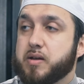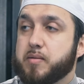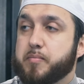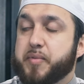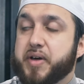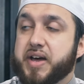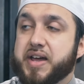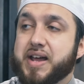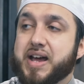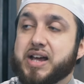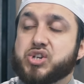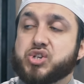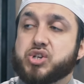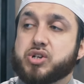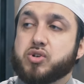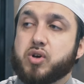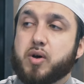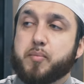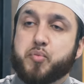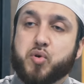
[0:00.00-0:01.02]
But I
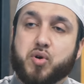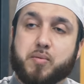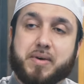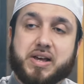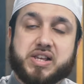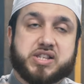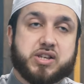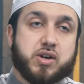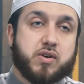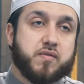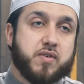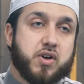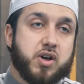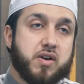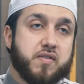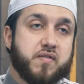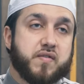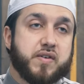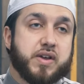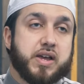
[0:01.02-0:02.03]
should not put myself
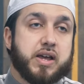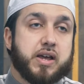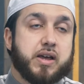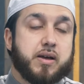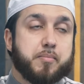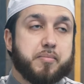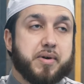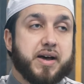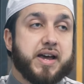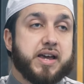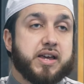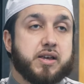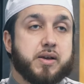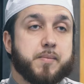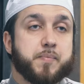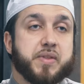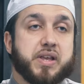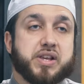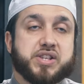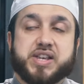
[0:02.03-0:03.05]
off by
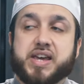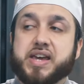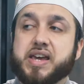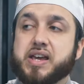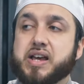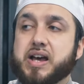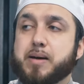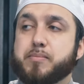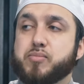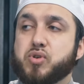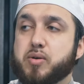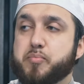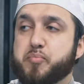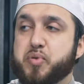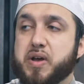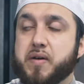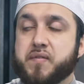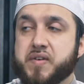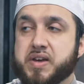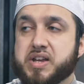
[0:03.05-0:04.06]
saying, I'm not
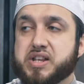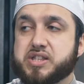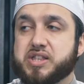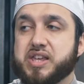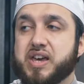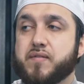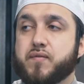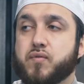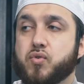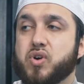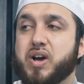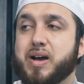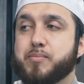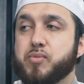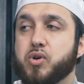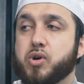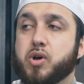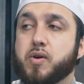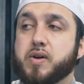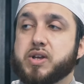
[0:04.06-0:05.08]
perfect, therefore I'm
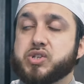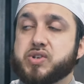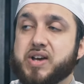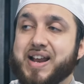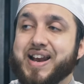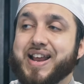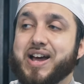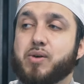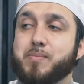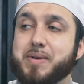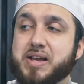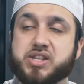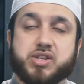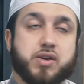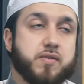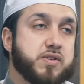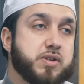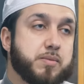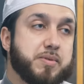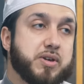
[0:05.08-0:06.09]
not going to allow
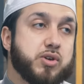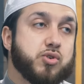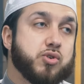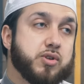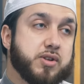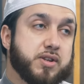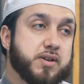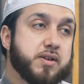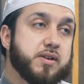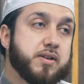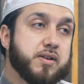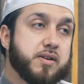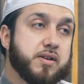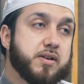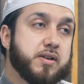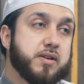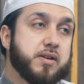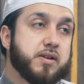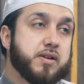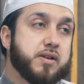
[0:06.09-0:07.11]
myself to be good.
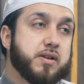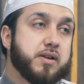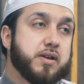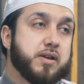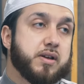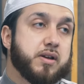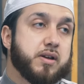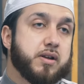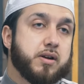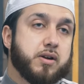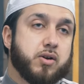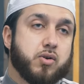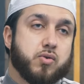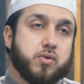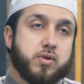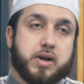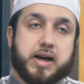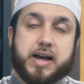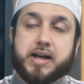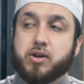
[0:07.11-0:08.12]
No,
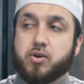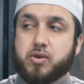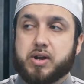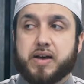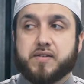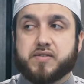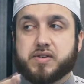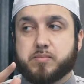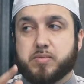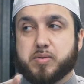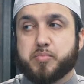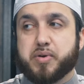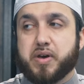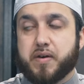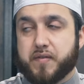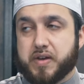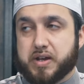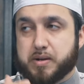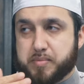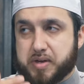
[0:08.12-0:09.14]
I don't have to be
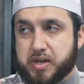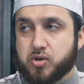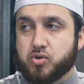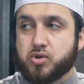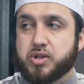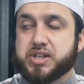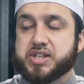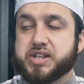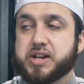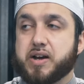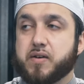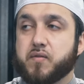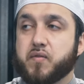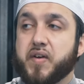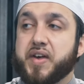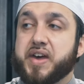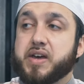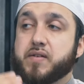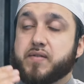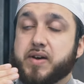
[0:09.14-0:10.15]
perfect, being good is enough.
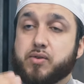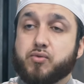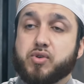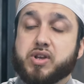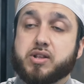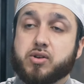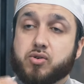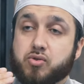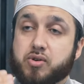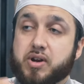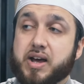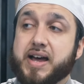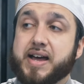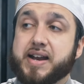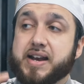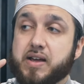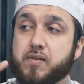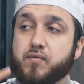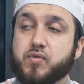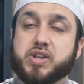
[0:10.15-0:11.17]
If I read the
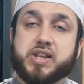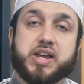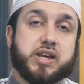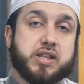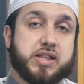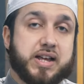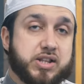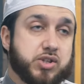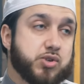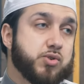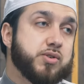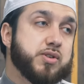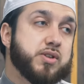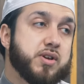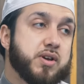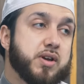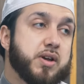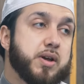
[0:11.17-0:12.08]
Quran every day, that's good.